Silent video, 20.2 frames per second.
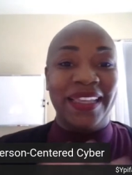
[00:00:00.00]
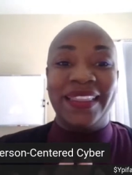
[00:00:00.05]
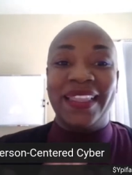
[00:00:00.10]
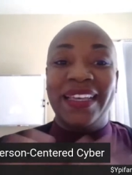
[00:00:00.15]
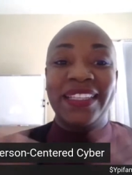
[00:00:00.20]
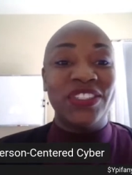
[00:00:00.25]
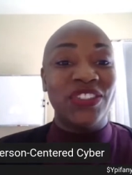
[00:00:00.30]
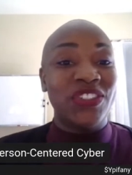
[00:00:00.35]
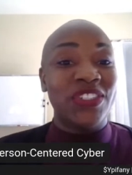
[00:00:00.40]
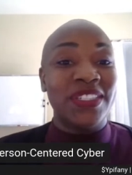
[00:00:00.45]
like
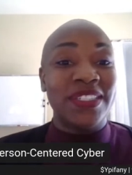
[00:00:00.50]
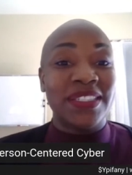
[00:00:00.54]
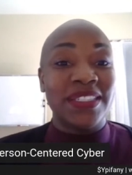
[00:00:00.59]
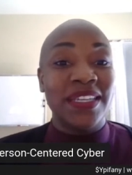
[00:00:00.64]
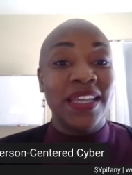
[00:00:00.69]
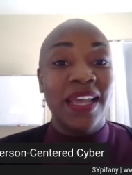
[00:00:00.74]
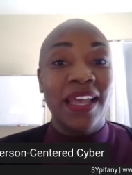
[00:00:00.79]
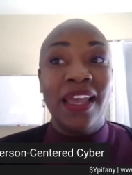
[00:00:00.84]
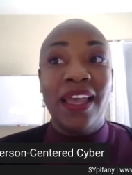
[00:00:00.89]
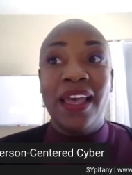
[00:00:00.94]
that's
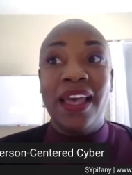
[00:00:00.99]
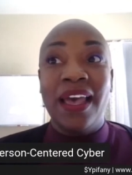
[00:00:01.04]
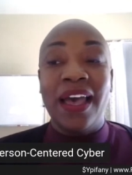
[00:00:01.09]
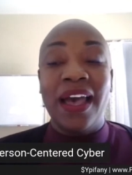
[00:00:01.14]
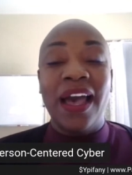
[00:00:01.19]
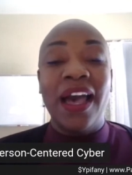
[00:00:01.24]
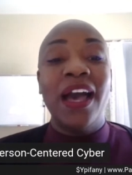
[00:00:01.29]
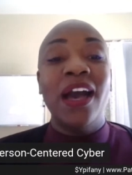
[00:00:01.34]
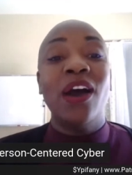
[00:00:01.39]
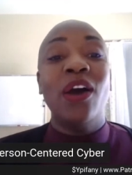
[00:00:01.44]
just
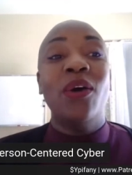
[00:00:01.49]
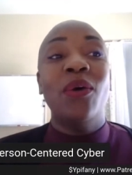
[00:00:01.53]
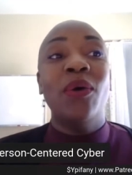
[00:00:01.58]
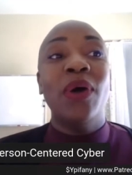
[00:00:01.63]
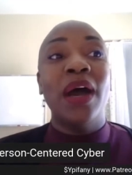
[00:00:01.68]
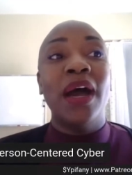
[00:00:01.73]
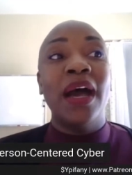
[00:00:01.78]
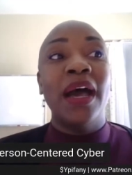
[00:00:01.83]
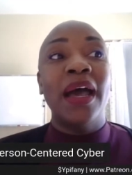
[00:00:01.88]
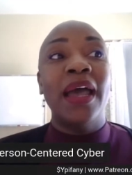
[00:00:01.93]

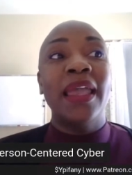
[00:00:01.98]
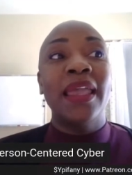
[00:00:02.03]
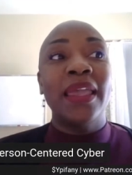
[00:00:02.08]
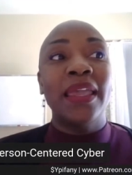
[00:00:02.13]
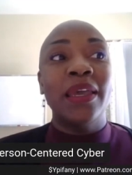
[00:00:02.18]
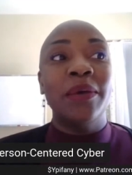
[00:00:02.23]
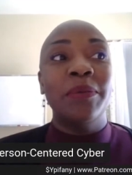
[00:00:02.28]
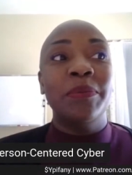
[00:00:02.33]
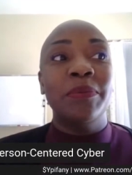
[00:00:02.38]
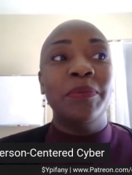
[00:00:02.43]
how I
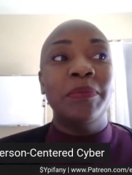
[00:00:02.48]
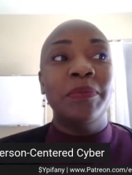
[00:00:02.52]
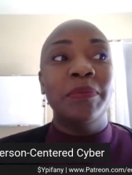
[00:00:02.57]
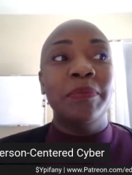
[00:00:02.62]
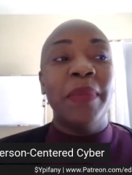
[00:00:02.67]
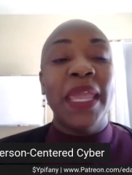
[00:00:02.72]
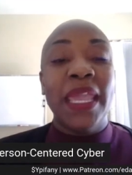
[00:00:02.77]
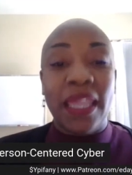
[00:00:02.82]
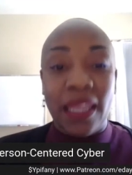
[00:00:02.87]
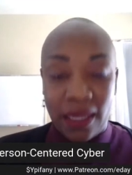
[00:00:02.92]
am
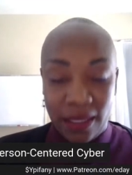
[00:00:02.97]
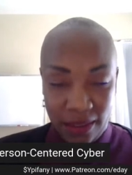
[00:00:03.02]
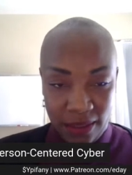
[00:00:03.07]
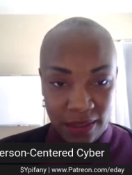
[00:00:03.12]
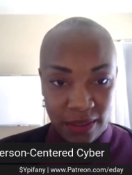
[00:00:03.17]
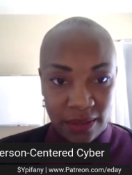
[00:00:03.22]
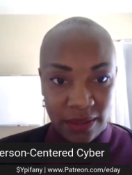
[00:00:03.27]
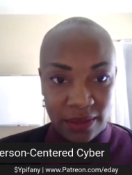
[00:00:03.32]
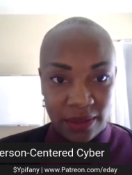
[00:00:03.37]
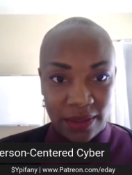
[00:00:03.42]

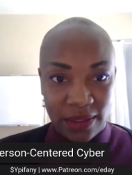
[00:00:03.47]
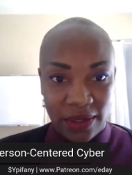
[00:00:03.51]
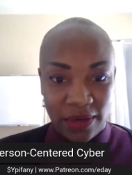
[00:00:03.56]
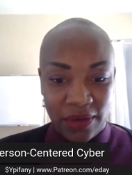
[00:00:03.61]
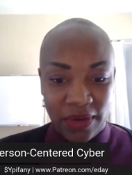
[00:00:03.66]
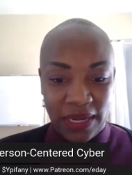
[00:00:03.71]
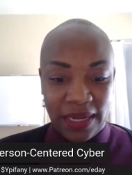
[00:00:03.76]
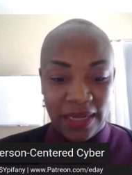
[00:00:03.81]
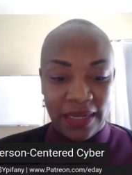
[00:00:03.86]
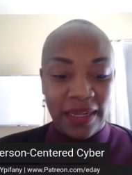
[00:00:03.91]
made. All
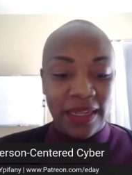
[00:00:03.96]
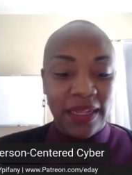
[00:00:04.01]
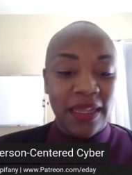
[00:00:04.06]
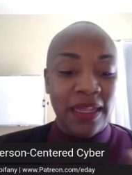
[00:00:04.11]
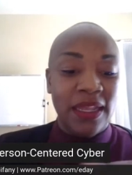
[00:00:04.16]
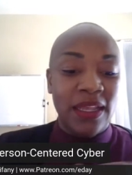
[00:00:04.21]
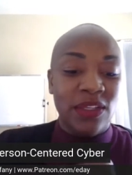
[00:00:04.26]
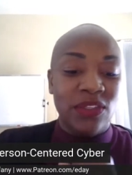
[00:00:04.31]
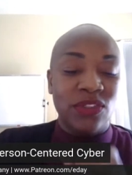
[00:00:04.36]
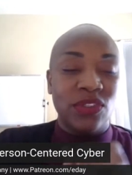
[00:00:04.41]
right.
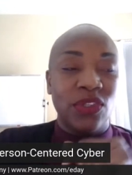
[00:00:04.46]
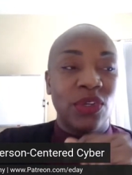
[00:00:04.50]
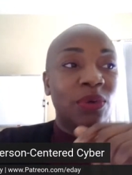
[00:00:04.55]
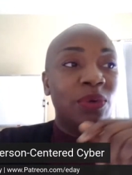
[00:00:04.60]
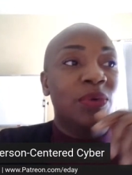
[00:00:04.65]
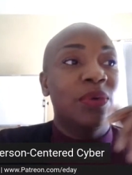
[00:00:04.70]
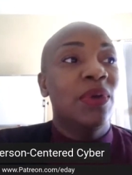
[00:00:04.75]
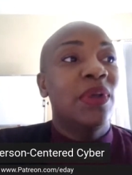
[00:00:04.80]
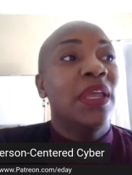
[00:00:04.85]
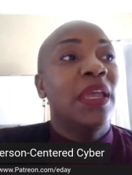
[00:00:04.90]

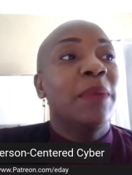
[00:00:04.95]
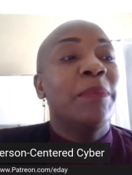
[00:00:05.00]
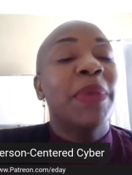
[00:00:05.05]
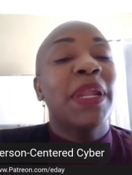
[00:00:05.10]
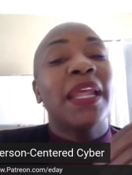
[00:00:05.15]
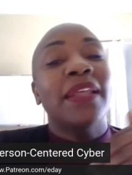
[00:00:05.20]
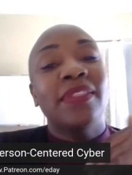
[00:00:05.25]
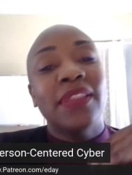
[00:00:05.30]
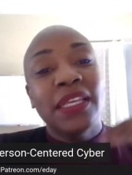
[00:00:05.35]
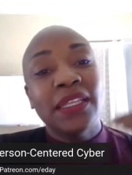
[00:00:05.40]
So,
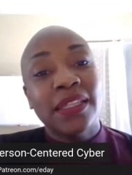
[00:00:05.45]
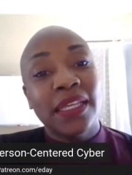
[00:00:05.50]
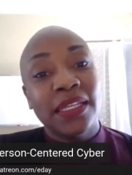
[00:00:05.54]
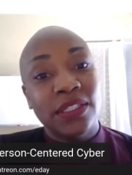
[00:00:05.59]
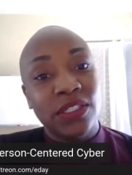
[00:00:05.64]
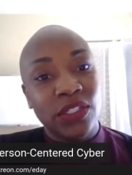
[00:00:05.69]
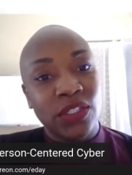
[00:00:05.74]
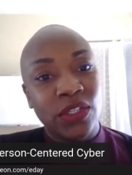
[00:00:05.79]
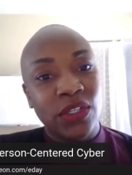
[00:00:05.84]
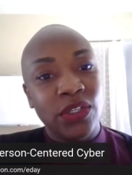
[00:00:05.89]
but I think
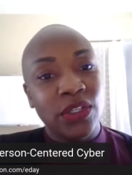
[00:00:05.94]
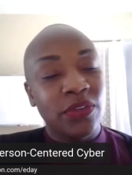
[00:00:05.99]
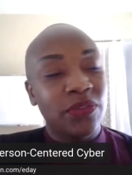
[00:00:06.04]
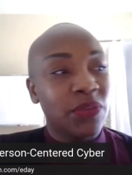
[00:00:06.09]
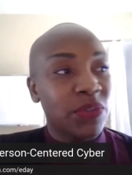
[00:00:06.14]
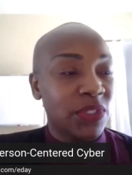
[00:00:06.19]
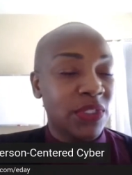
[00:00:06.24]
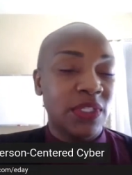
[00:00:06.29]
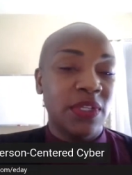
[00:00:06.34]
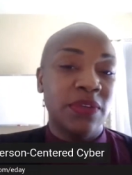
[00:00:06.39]
that's good
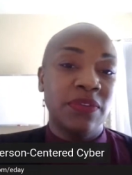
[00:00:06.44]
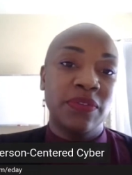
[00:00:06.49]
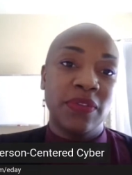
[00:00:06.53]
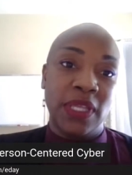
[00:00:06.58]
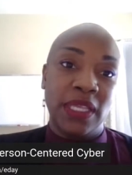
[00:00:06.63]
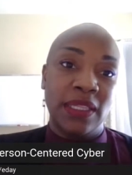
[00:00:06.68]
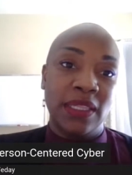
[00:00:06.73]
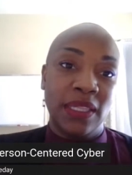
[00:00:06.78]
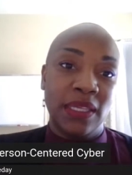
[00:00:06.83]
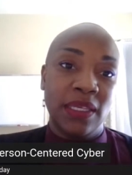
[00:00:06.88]
for stuff
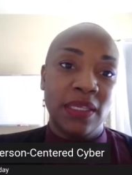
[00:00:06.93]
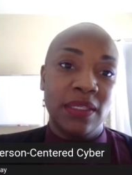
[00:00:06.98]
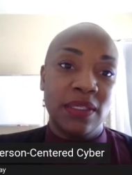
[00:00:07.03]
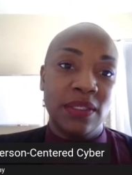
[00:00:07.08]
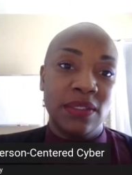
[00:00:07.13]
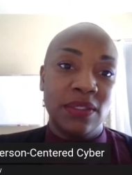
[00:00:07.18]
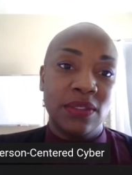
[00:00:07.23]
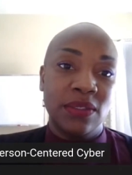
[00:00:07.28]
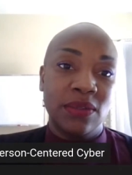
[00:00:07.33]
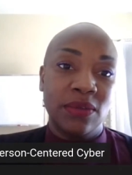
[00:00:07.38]
like
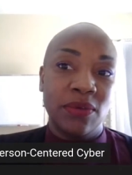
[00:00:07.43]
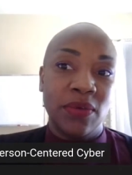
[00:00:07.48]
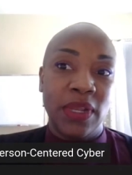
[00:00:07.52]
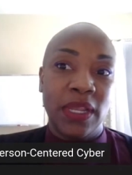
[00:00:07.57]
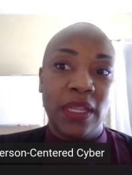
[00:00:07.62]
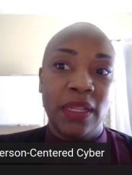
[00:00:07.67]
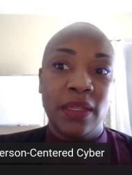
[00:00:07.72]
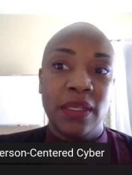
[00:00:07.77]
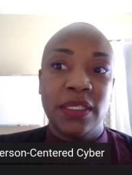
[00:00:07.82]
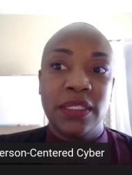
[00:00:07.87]
this,
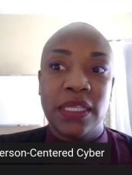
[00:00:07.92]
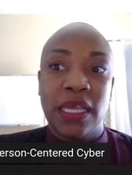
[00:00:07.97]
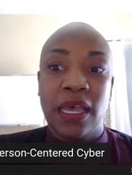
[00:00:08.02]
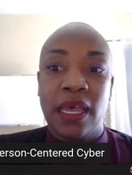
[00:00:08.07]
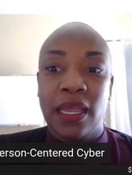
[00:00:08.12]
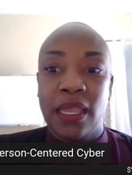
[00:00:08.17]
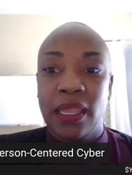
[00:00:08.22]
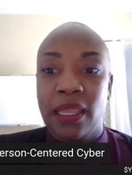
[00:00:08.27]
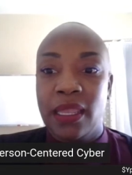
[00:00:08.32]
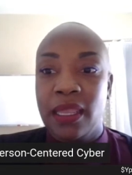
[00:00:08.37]
right? Because
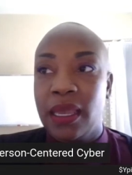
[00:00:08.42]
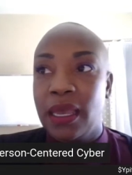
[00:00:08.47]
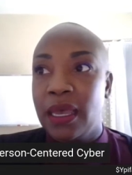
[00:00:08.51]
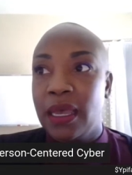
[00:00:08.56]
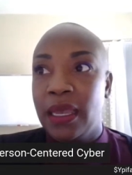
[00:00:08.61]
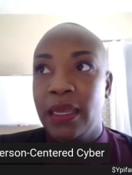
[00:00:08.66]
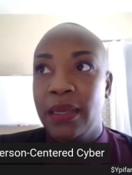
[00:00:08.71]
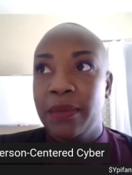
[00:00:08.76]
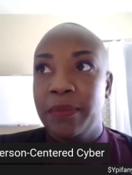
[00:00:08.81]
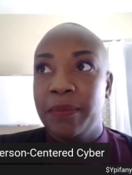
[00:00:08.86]
I
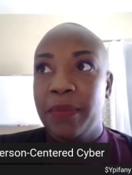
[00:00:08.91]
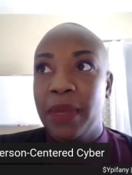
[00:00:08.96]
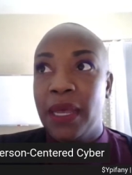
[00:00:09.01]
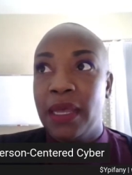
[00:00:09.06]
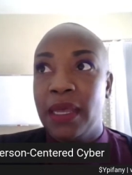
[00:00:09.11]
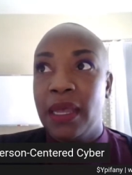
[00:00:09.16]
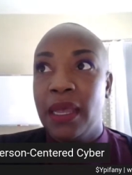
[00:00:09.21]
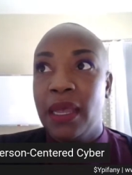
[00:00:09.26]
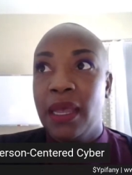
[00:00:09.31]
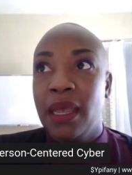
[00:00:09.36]

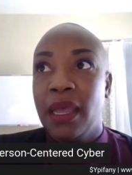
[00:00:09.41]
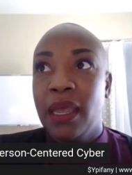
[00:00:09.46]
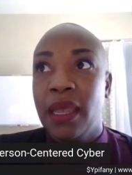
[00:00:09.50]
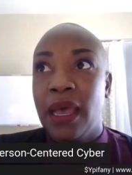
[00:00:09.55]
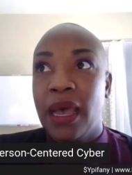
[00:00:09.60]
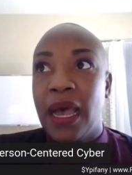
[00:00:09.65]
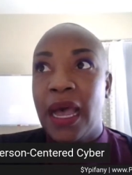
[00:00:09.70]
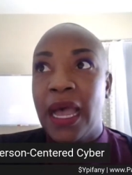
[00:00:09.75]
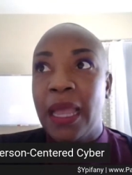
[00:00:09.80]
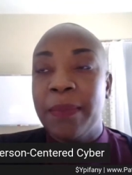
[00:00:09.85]
um
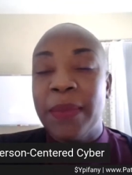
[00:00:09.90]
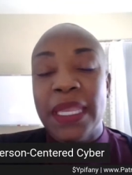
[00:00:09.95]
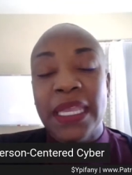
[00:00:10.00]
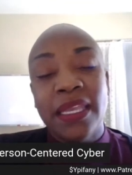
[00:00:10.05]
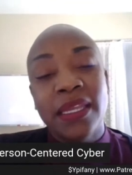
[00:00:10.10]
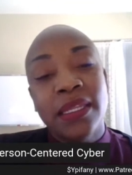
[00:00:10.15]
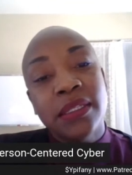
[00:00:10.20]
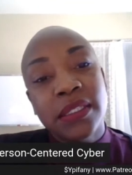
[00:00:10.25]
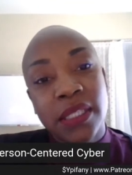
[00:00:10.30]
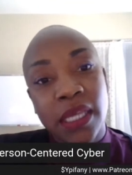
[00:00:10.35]
I'm
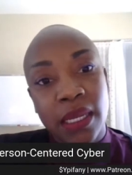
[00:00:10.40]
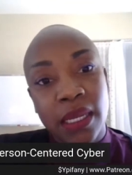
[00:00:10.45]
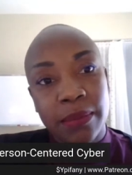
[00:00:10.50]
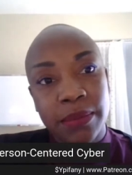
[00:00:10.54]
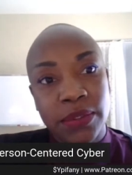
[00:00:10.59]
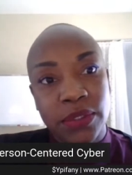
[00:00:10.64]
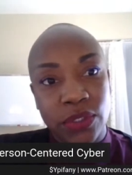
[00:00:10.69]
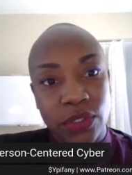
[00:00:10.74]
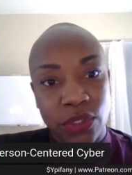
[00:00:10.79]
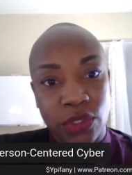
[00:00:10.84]
in
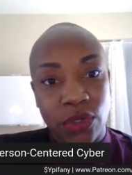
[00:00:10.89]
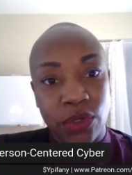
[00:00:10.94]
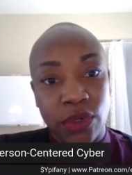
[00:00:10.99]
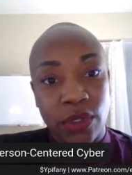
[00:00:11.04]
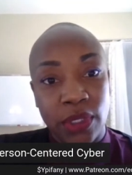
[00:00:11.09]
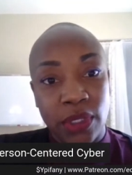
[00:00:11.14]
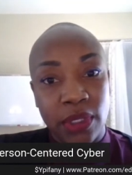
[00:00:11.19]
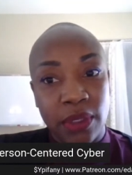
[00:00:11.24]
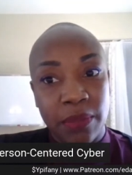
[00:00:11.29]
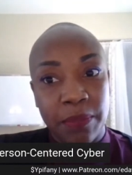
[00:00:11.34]

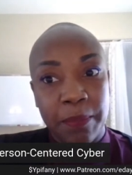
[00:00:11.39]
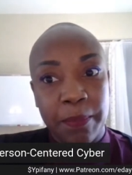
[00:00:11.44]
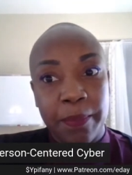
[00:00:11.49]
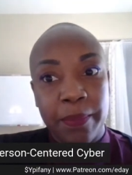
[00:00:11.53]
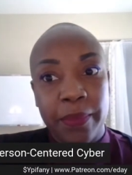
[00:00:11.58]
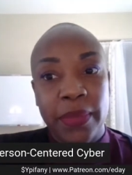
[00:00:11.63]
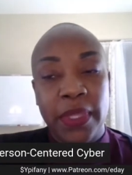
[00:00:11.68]
cybersecurity,